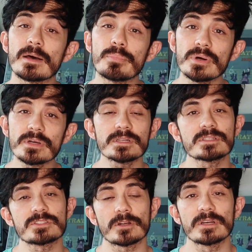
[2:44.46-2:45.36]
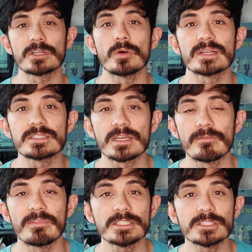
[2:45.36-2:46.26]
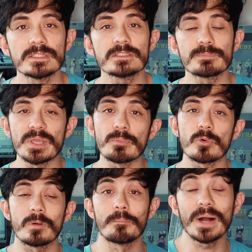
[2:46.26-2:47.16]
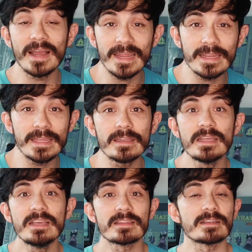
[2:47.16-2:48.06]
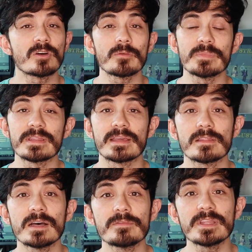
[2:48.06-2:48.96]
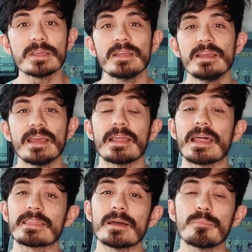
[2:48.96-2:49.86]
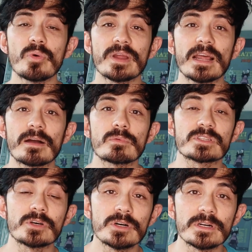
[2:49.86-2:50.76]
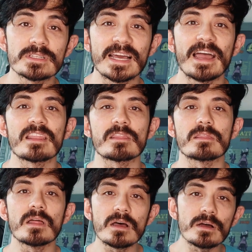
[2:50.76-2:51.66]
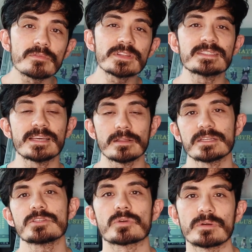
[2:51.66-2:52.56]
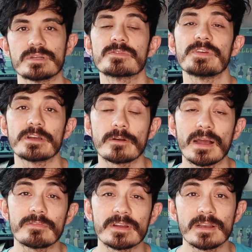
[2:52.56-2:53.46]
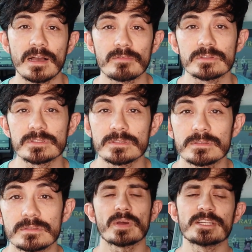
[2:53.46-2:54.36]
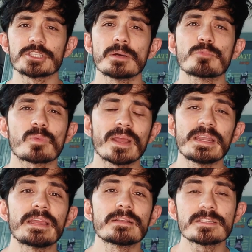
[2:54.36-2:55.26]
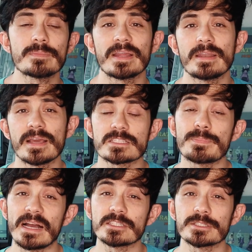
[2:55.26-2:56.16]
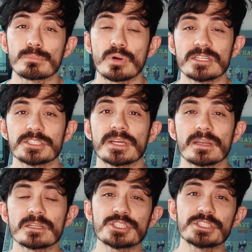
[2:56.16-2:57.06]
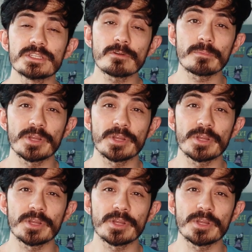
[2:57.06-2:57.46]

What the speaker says: that book, started going to conventions. People were buying it. They told me they loved it. And at that point, I was hooked. I loved telling stories via graphic novels. So I jumped right into my next passion project, Shiver